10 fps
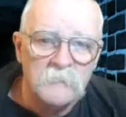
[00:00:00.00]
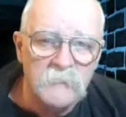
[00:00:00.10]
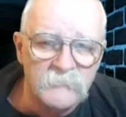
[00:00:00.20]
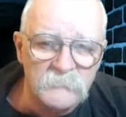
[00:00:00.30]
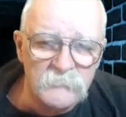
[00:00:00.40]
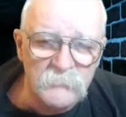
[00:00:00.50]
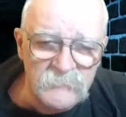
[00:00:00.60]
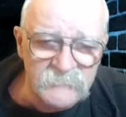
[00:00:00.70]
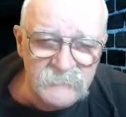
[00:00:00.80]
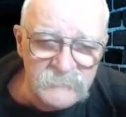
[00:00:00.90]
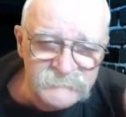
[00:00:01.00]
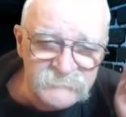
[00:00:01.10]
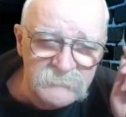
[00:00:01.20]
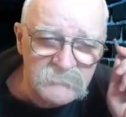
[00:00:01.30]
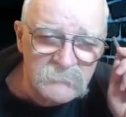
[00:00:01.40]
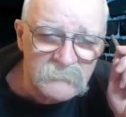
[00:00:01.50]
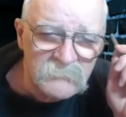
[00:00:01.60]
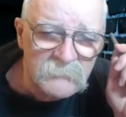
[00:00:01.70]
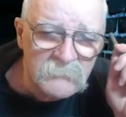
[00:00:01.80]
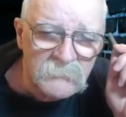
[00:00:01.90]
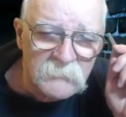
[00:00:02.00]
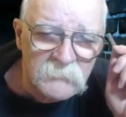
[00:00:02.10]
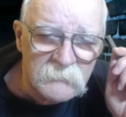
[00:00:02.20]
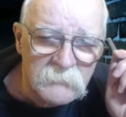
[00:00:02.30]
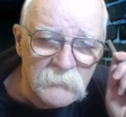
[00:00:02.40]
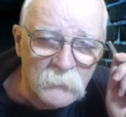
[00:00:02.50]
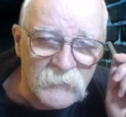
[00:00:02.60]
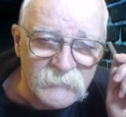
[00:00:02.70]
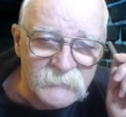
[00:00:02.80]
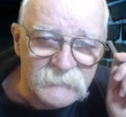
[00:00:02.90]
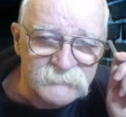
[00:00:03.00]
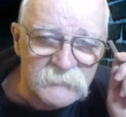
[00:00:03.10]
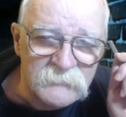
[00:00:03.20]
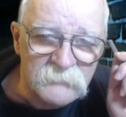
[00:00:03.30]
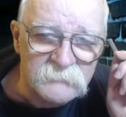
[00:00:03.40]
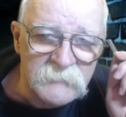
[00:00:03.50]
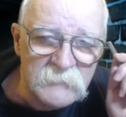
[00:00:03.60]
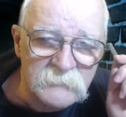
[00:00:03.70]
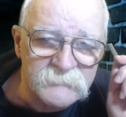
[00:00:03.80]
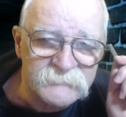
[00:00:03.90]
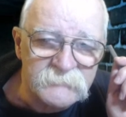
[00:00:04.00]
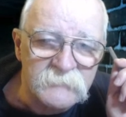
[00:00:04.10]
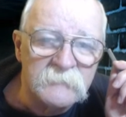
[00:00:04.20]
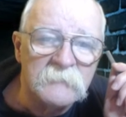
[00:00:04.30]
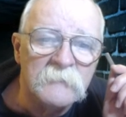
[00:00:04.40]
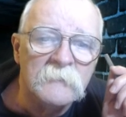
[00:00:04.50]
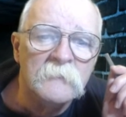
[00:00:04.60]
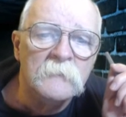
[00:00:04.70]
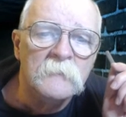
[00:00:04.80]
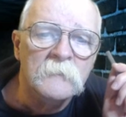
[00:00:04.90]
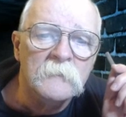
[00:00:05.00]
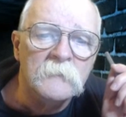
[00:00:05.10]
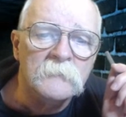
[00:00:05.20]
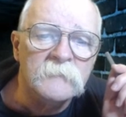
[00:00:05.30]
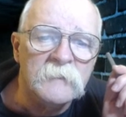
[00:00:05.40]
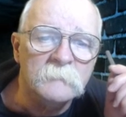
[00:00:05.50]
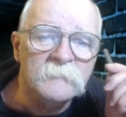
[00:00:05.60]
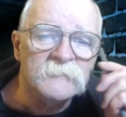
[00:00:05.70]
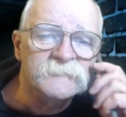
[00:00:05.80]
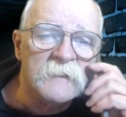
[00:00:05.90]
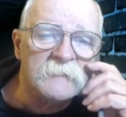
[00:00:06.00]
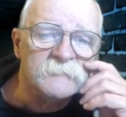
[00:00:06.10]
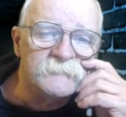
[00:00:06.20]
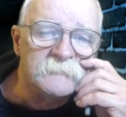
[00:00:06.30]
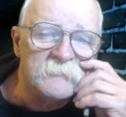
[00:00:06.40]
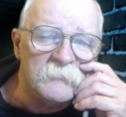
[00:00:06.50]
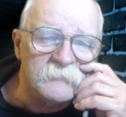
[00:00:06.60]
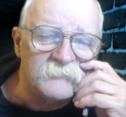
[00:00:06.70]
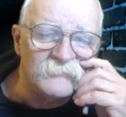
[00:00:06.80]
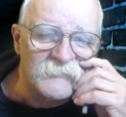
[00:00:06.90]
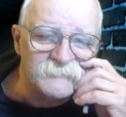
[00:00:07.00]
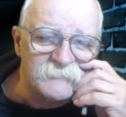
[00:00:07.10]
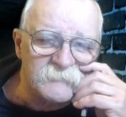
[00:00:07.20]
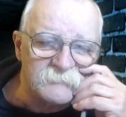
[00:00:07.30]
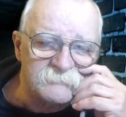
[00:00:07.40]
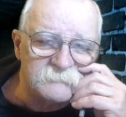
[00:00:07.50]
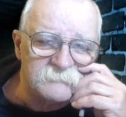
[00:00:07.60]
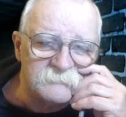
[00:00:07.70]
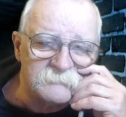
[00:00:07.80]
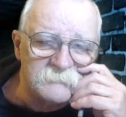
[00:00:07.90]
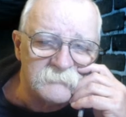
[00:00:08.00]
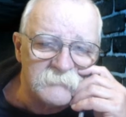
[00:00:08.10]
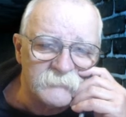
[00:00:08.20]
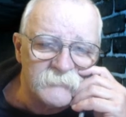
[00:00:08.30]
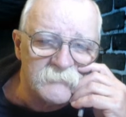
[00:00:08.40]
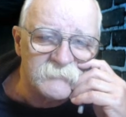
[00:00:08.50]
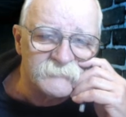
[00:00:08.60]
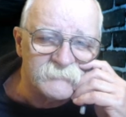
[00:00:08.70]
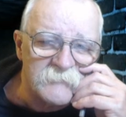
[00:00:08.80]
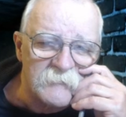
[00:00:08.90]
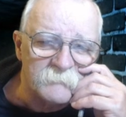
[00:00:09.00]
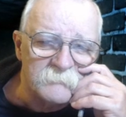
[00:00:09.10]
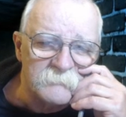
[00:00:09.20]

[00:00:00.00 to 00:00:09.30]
Had to look what I guessed. Or what I wrote down. Let me see. Okay, I'm going to check as you're going. If I see it, I'll tell you to stop.